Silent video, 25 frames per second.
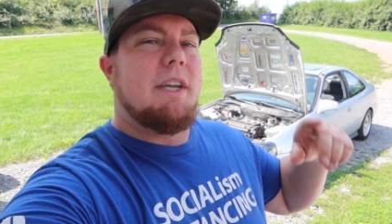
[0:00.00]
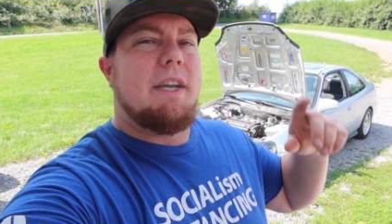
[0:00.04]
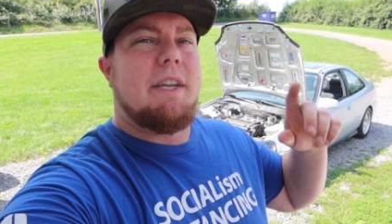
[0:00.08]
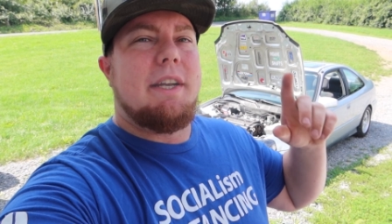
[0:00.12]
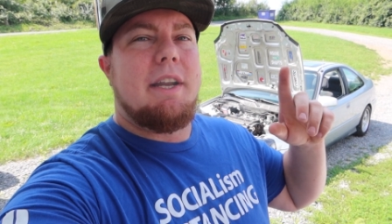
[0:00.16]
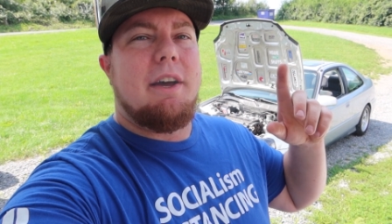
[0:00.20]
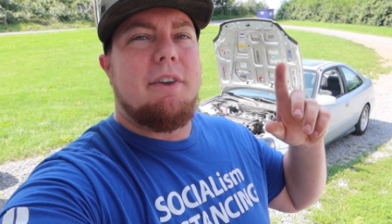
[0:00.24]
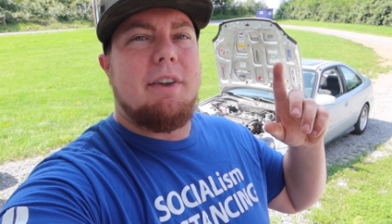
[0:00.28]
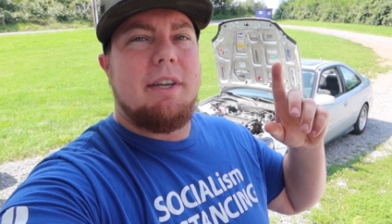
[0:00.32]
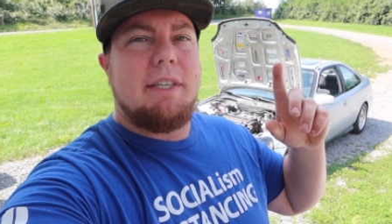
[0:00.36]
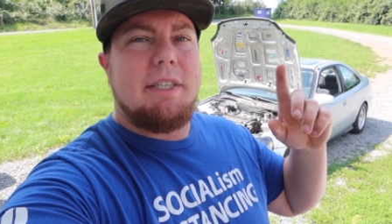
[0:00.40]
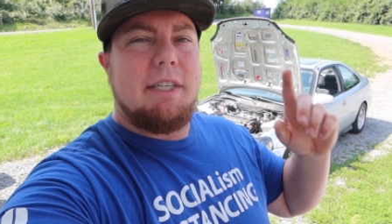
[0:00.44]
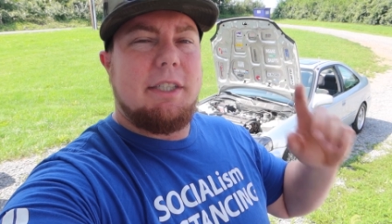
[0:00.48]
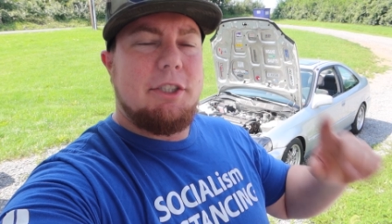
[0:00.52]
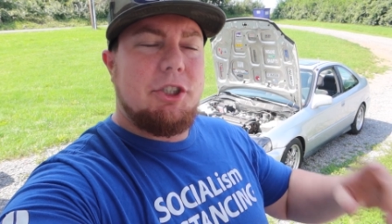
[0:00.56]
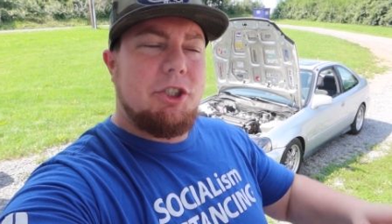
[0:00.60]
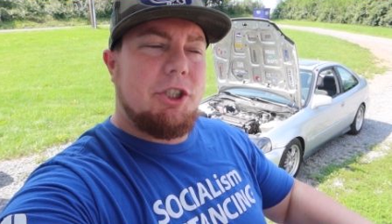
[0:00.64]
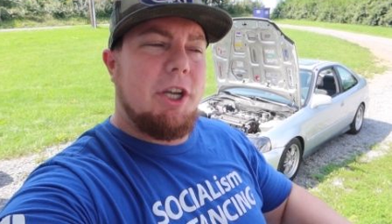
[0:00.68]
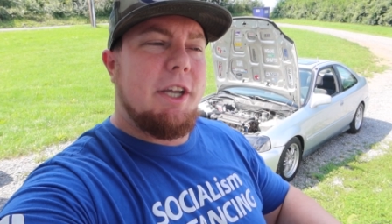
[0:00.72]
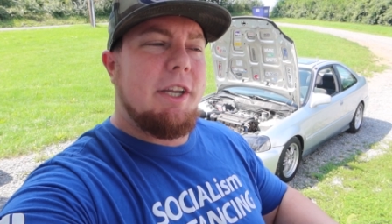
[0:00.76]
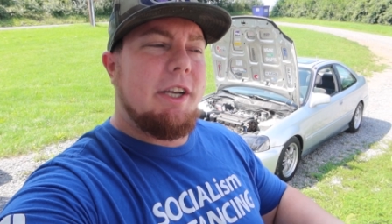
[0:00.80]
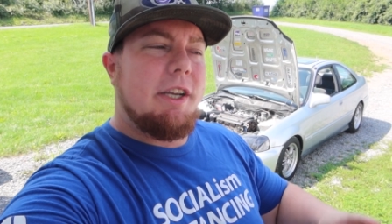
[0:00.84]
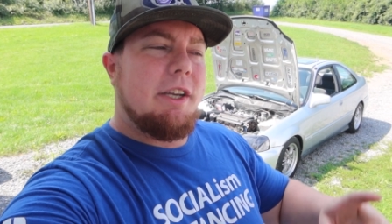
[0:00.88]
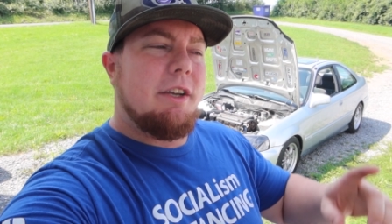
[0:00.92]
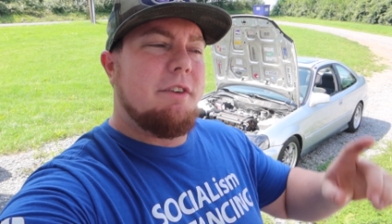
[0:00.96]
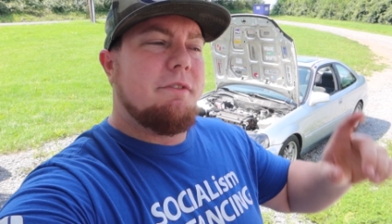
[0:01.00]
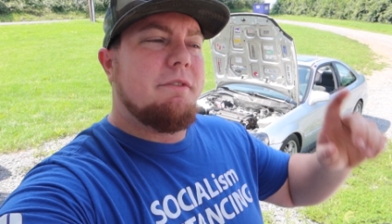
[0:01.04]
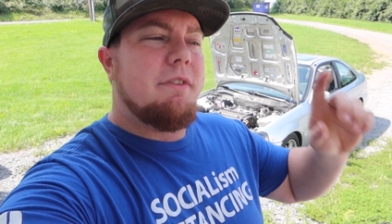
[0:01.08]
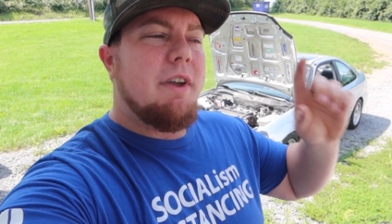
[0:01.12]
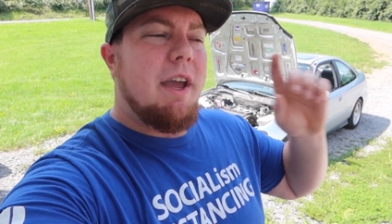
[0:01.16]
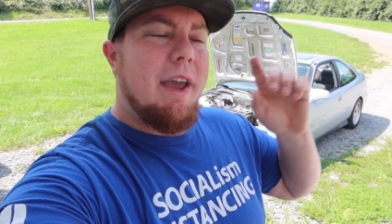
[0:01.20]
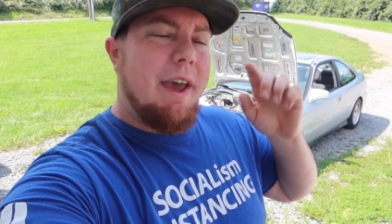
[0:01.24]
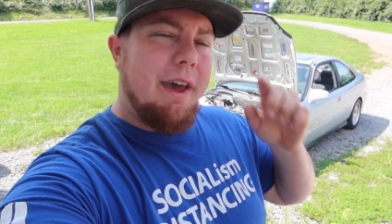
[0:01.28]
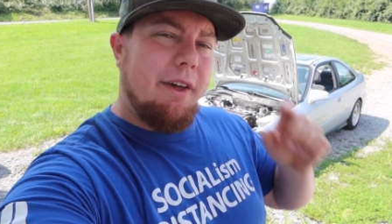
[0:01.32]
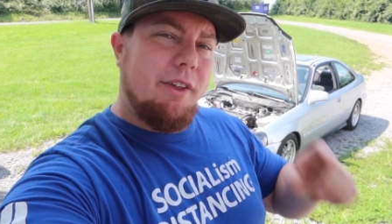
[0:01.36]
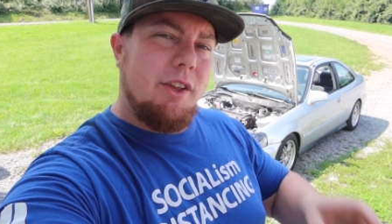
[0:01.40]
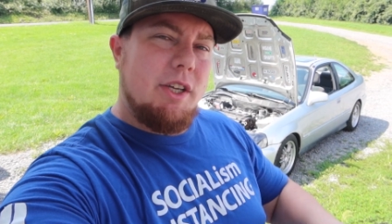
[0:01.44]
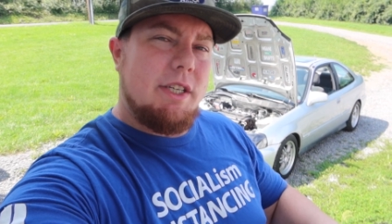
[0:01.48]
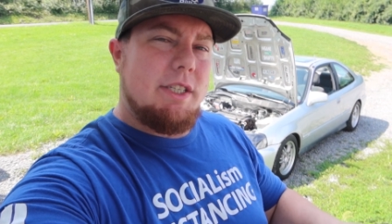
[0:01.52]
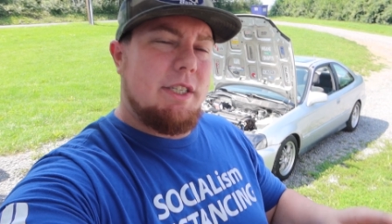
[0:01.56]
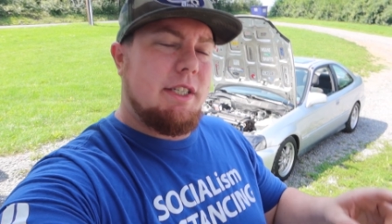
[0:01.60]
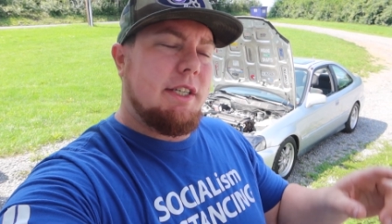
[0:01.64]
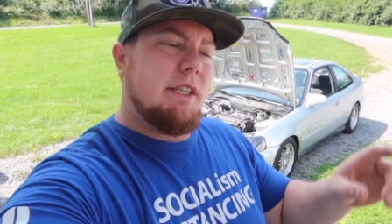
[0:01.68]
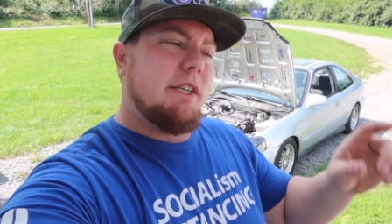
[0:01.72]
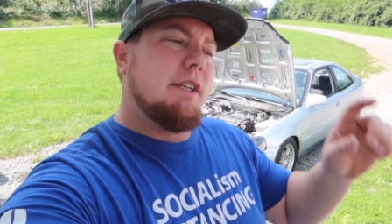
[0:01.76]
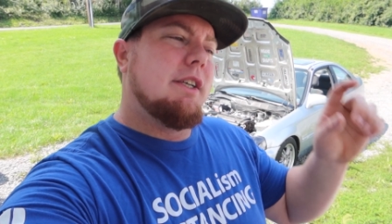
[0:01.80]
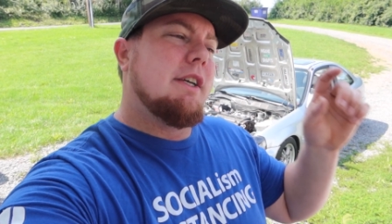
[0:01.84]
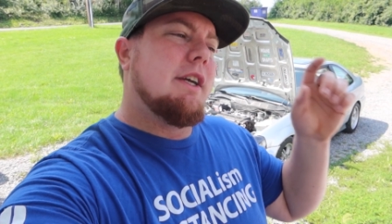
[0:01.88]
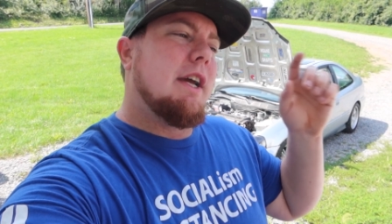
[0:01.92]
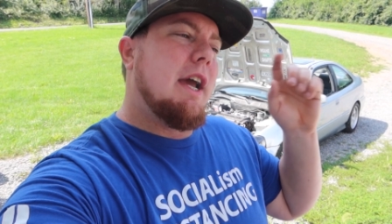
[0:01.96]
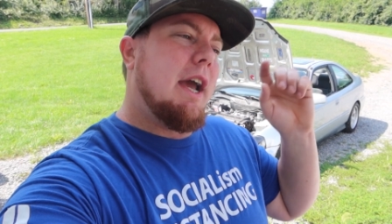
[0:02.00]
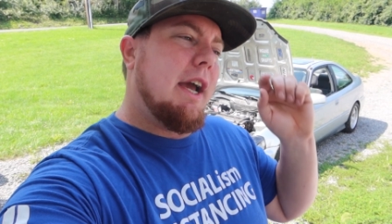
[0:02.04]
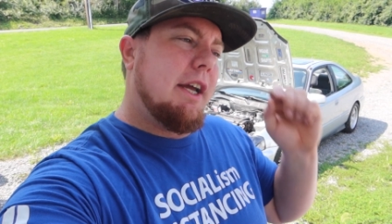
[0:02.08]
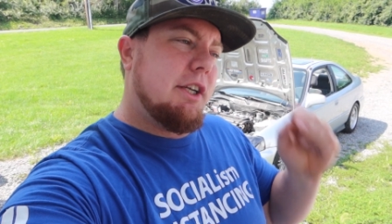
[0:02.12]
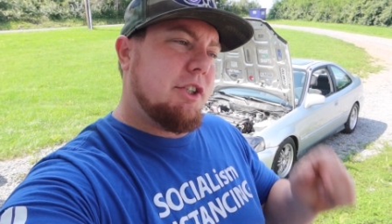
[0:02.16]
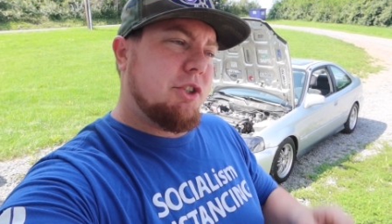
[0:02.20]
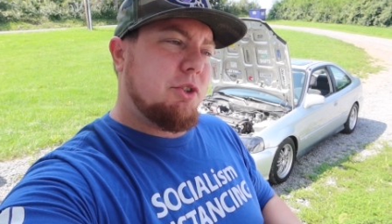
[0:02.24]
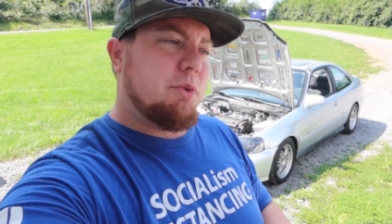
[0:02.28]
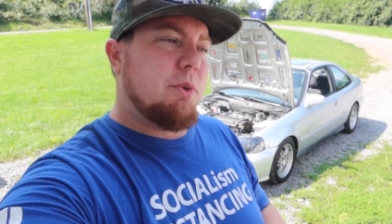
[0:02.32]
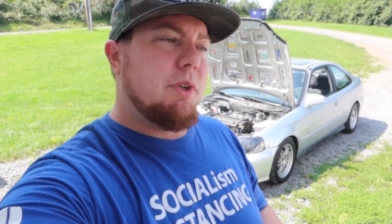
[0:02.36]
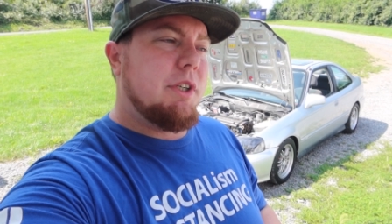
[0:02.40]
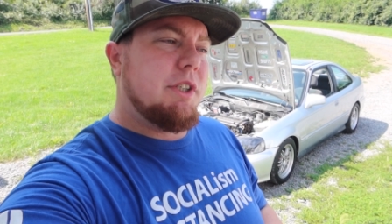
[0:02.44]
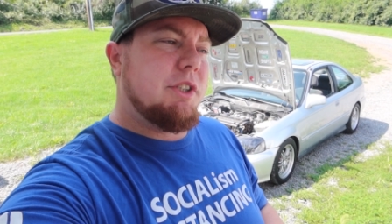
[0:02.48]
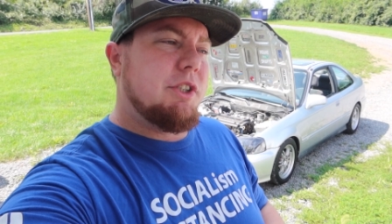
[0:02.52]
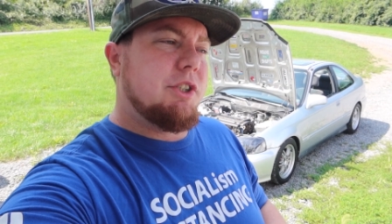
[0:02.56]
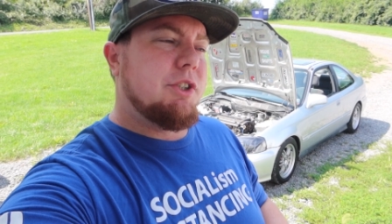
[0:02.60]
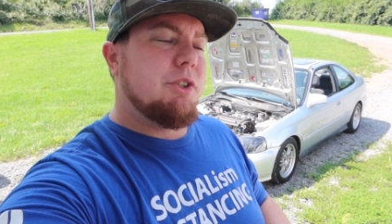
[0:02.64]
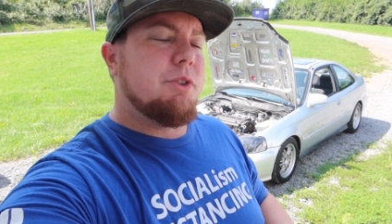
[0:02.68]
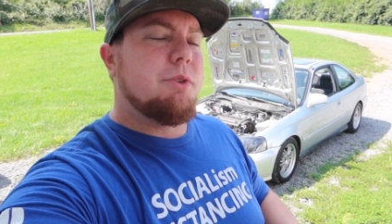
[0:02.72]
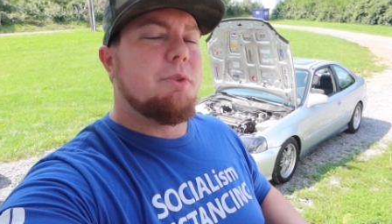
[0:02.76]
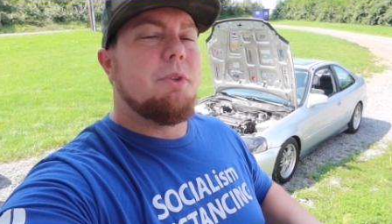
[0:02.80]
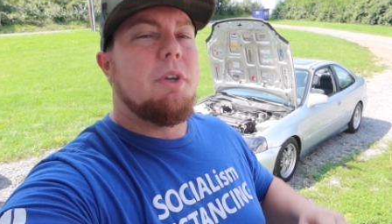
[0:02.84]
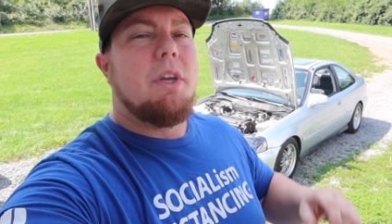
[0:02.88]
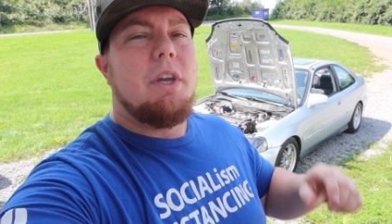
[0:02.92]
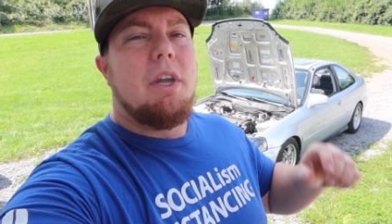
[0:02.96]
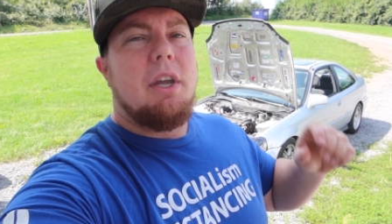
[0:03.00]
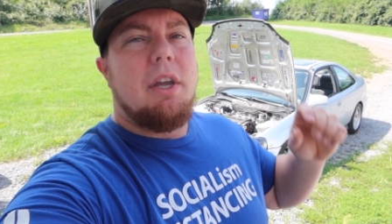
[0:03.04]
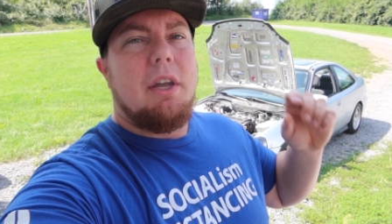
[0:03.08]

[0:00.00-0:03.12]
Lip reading: It now has a JDM LSD H22,